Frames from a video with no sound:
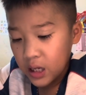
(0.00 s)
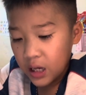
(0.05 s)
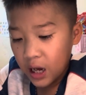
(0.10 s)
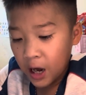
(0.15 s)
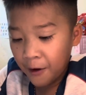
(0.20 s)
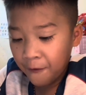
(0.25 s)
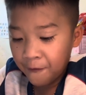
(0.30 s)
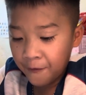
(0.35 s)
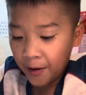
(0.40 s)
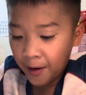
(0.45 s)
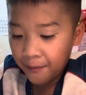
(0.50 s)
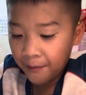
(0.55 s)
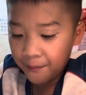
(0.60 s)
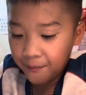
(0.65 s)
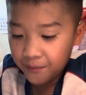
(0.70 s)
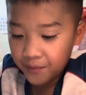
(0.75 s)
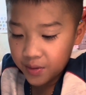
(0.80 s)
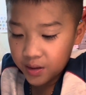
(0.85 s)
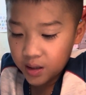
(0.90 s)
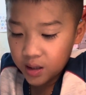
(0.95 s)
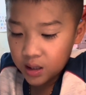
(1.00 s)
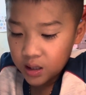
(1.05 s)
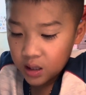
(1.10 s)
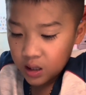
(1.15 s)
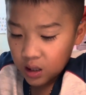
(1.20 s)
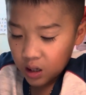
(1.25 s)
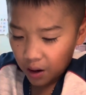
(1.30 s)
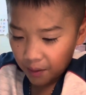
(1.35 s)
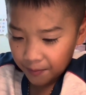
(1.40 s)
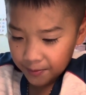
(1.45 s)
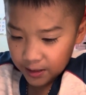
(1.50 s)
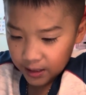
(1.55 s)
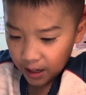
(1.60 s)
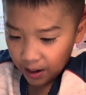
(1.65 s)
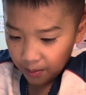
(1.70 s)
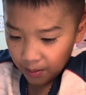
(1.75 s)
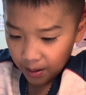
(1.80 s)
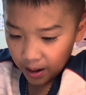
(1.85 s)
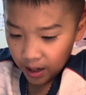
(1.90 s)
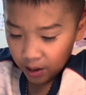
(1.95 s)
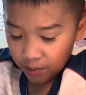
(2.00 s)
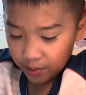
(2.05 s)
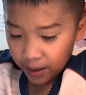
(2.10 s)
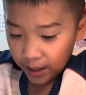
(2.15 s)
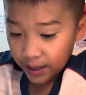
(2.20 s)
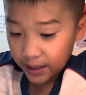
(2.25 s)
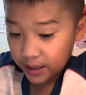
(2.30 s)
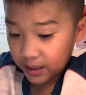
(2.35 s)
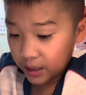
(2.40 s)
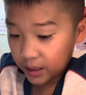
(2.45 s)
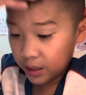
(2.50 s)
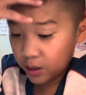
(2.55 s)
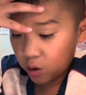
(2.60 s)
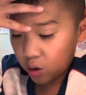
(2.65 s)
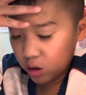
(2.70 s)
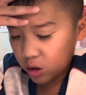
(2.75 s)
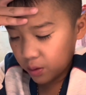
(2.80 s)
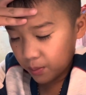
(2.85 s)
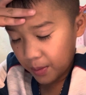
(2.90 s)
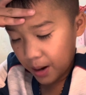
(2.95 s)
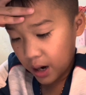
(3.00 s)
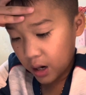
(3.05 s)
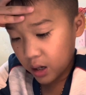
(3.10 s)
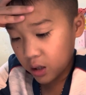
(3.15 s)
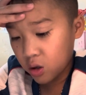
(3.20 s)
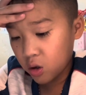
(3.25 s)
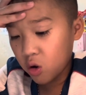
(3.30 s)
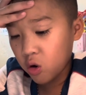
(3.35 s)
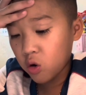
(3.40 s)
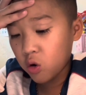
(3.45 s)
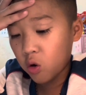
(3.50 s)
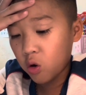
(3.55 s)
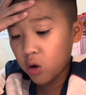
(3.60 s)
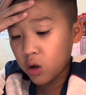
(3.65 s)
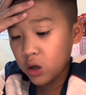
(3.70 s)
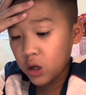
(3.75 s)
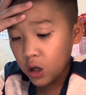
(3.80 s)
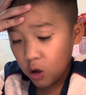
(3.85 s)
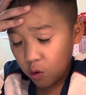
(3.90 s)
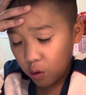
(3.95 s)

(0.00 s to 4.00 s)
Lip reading: A fifth of them are located in North America alone,